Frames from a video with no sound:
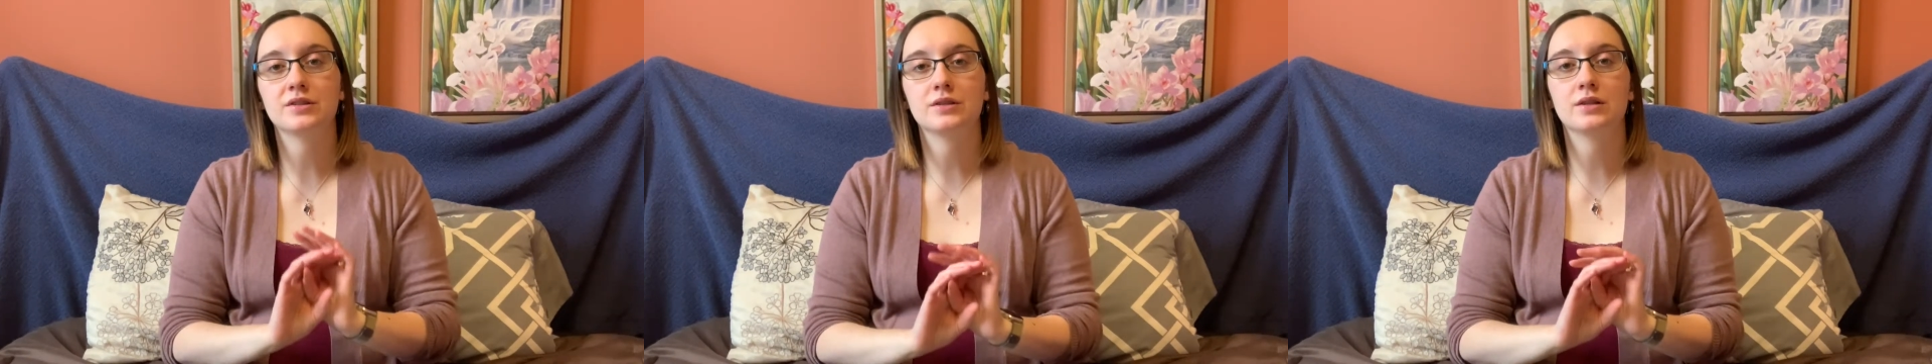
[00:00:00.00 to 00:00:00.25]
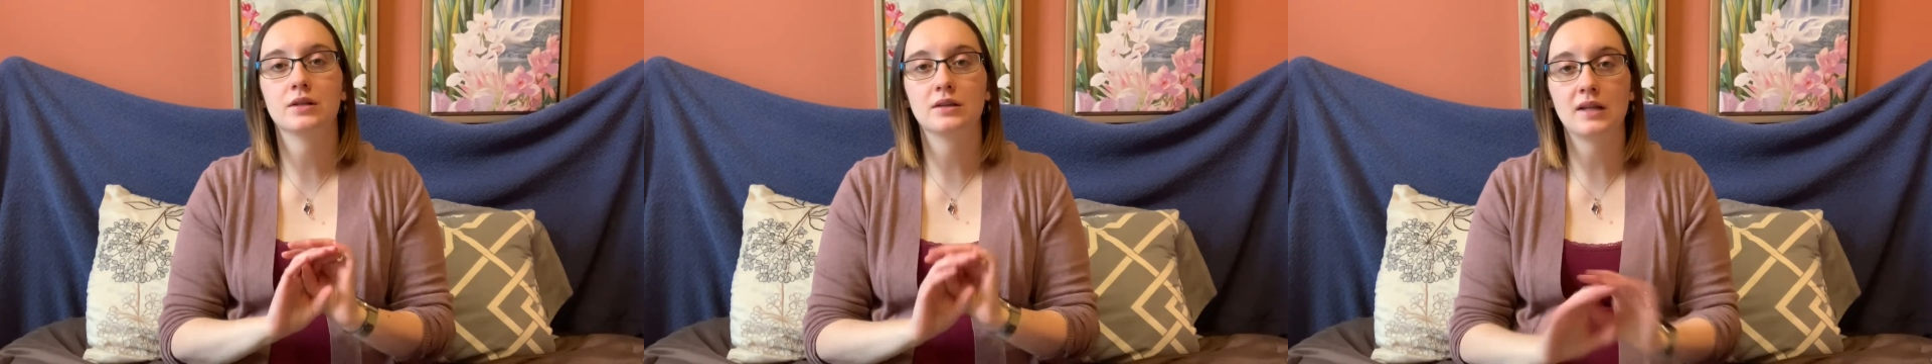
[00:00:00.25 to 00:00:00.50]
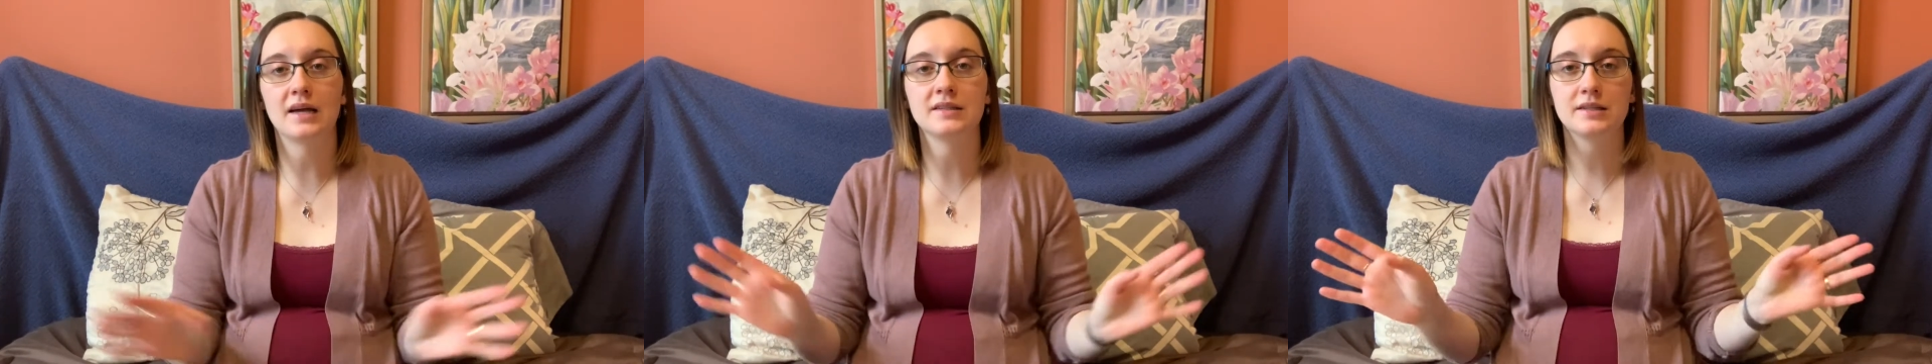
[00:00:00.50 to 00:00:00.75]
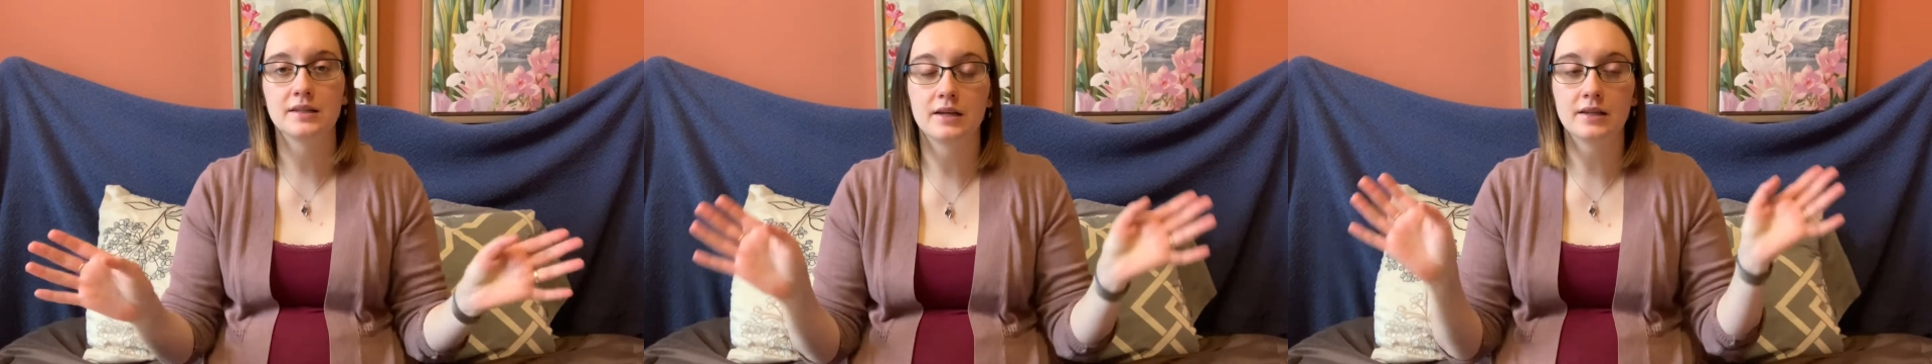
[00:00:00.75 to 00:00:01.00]
the last
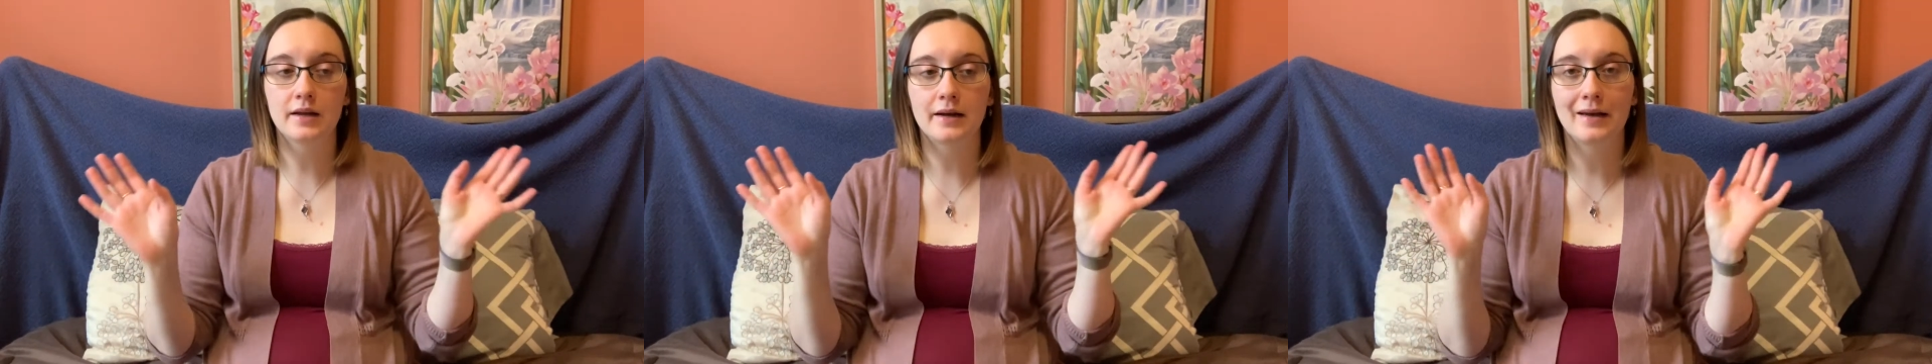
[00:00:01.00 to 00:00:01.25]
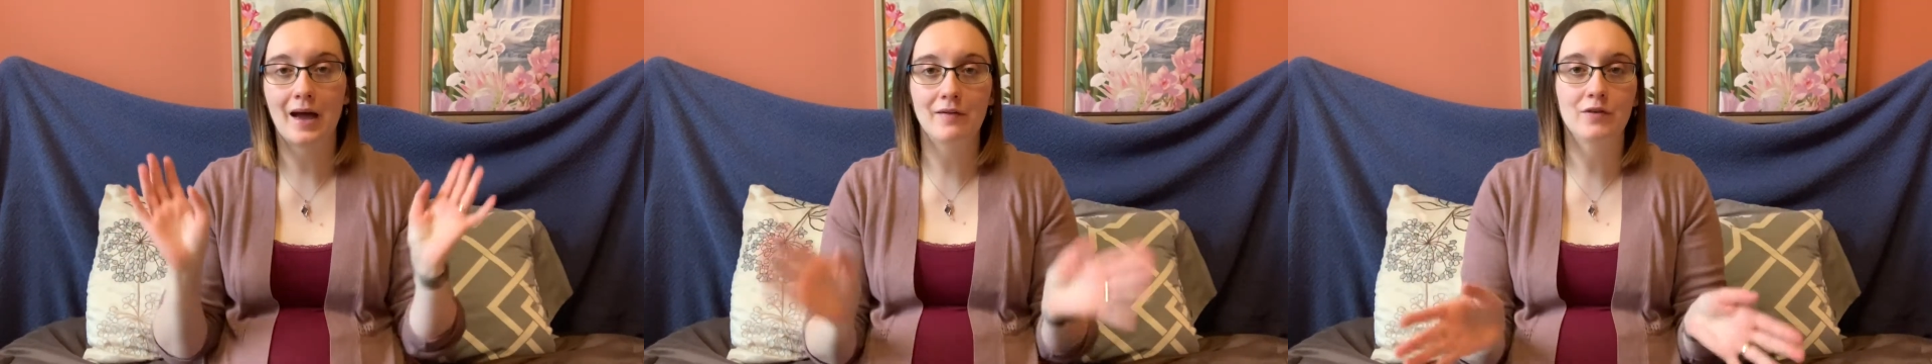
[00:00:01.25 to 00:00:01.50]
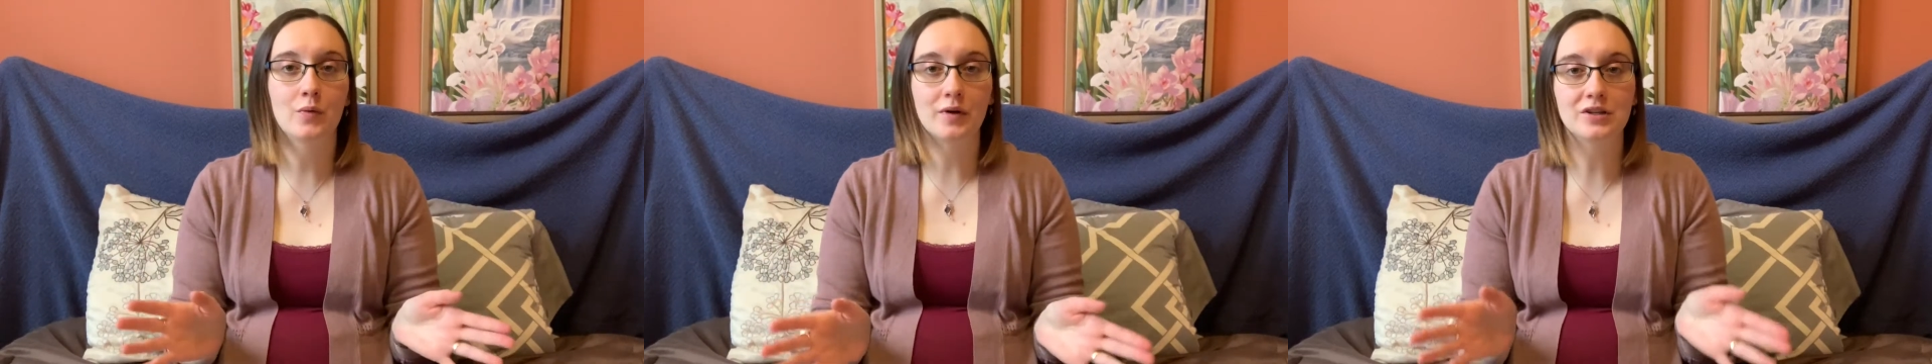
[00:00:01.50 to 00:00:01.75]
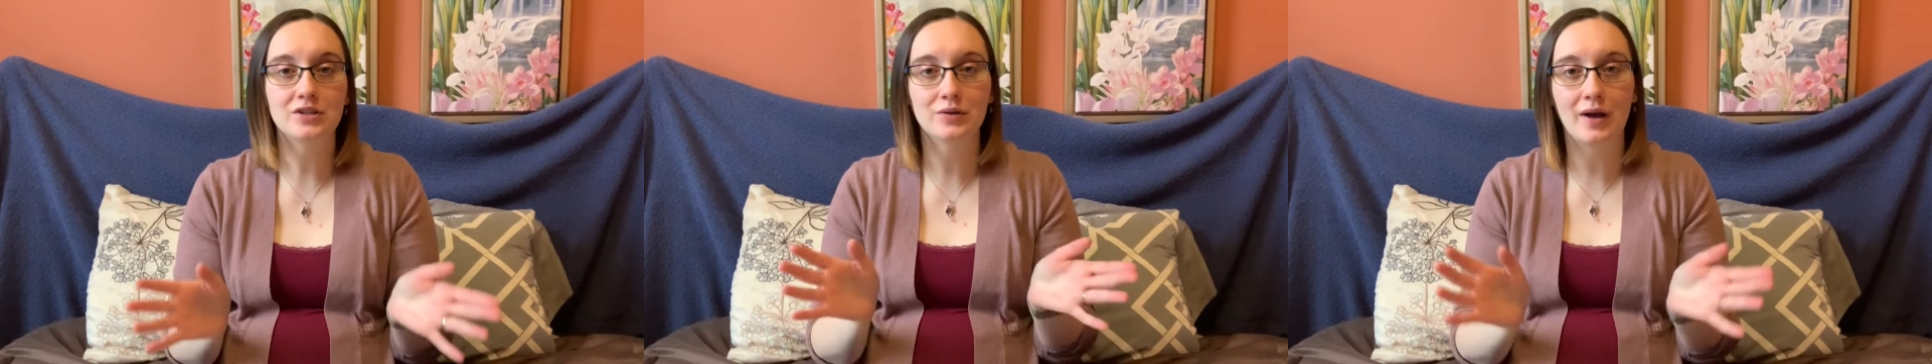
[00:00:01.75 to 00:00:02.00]
thing that I ever want to
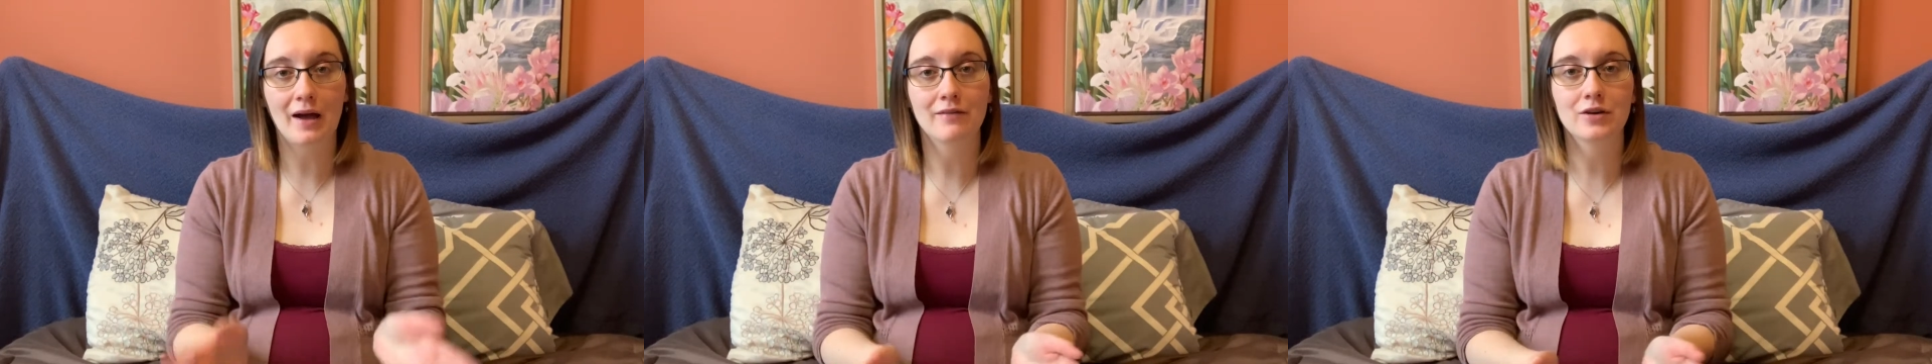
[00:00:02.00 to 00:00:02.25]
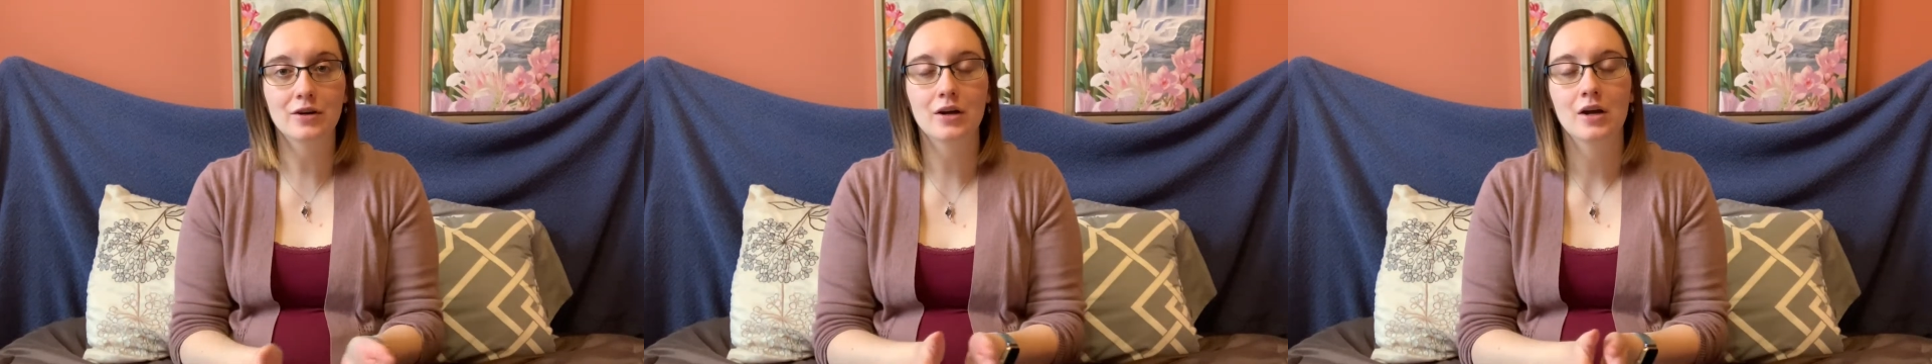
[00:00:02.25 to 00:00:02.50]
do ever,